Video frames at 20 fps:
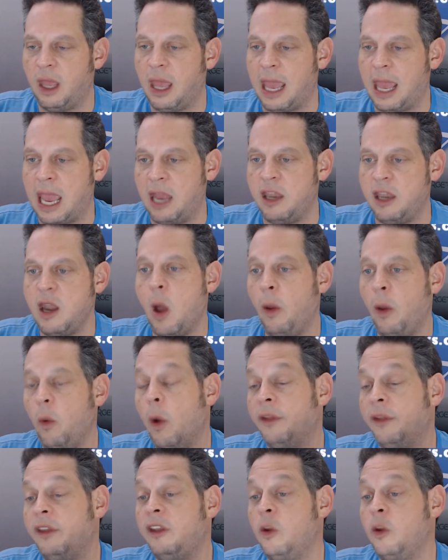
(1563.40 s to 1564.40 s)
and knowing
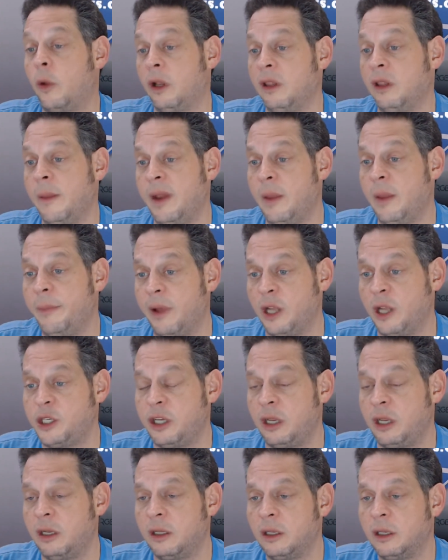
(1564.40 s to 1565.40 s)
what to do on a limited
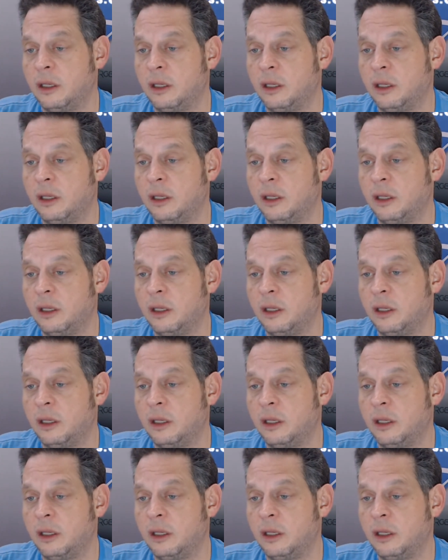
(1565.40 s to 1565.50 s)
budget,